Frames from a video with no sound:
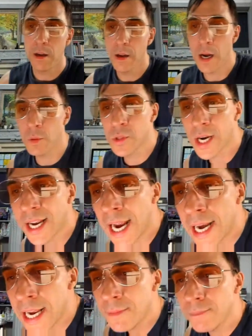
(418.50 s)
I'll take
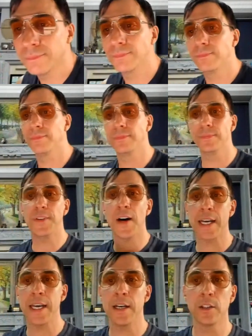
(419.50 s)
any
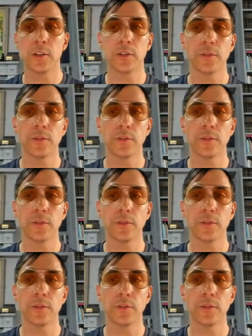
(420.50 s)
fucking